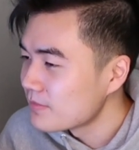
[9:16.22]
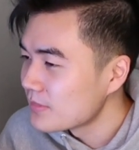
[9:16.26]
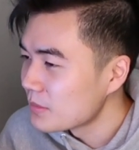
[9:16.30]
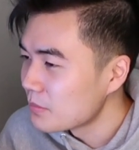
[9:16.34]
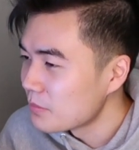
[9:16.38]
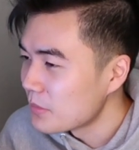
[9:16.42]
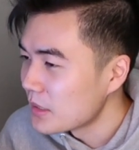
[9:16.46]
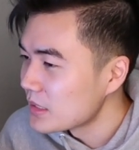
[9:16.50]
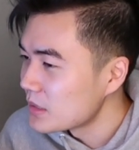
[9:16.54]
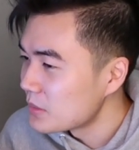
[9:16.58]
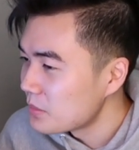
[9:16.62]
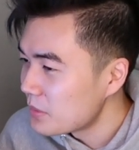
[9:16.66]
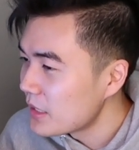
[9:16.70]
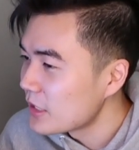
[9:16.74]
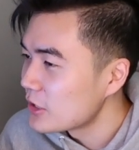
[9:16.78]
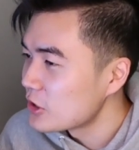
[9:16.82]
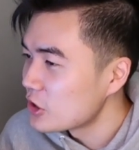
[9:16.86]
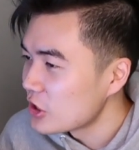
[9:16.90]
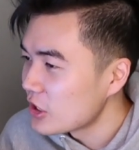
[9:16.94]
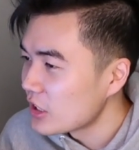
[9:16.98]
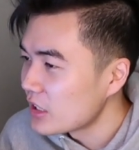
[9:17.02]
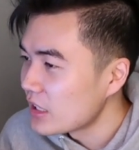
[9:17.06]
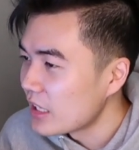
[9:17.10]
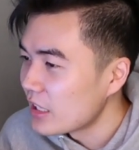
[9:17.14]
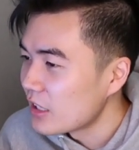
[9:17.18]
Best
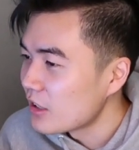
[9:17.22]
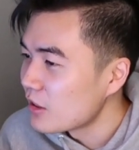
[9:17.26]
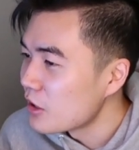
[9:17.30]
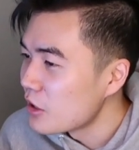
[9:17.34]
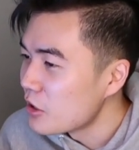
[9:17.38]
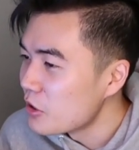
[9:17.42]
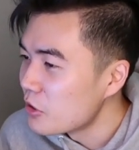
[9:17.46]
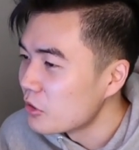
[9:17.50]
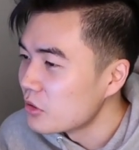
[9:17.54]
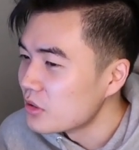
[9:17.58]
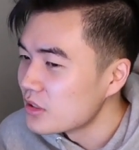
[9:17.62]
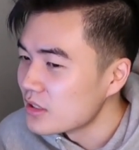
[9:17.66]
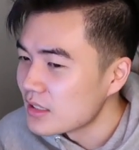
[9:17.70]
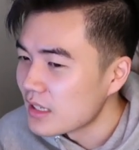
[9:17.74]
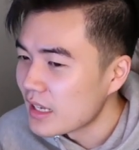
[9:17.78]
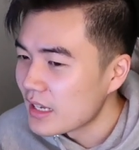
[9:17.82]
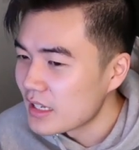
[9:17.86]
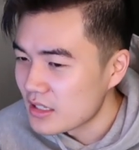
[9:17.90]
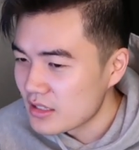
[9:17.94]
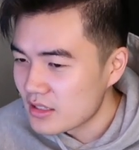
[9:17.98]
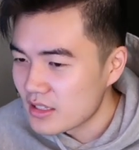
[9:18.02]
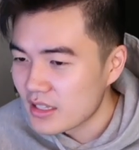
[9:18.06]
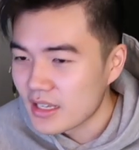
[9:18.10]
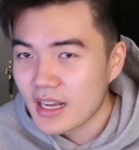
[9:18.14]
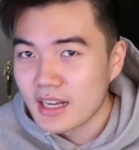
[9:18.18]
Picture, let alone
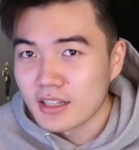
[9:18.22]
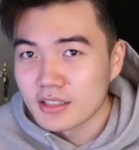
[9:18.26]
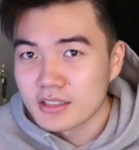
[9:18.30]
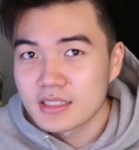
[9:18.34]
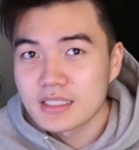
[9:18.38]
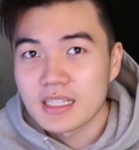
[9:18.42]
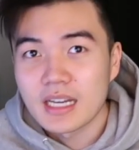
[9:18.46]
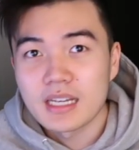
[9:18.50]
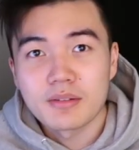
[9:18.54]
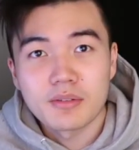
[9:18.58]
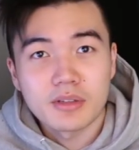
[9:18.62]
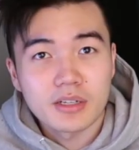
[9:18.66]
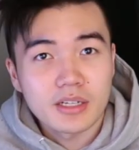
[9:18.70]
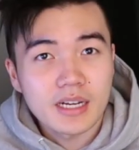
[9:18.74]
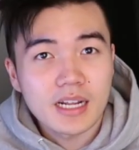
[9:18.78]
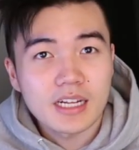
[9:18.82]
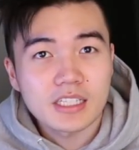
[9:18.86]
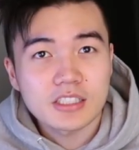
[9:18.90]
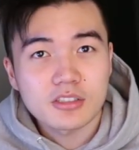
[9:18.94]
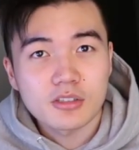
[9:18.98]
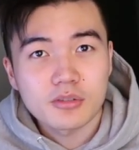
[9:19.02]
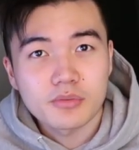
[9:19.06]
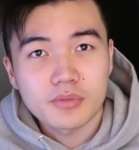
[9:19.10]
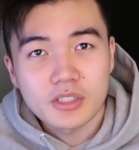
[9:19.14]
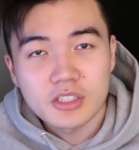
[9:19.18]
anything outside of
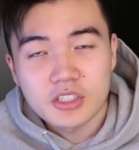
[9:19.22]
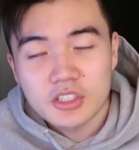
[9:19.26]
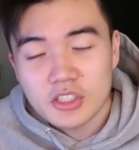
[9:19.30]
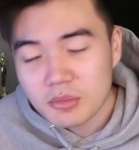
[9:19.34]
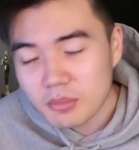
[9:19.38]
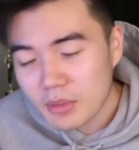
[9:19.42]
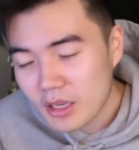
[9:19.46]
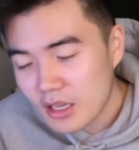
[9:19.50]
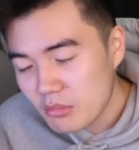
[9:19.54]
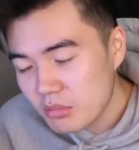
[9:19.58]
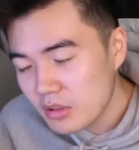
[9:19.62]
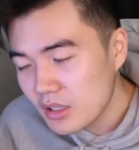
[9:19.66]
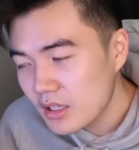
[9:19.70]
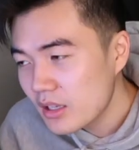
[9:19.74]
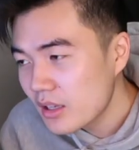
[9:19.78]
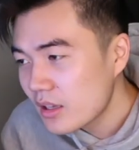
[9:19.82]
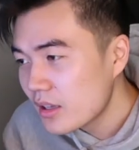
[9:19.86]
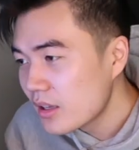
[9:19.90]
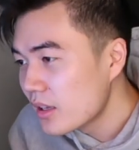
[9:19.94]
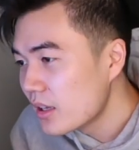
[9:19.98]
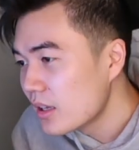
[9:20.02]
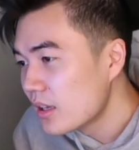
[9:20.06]
international feature, maybe.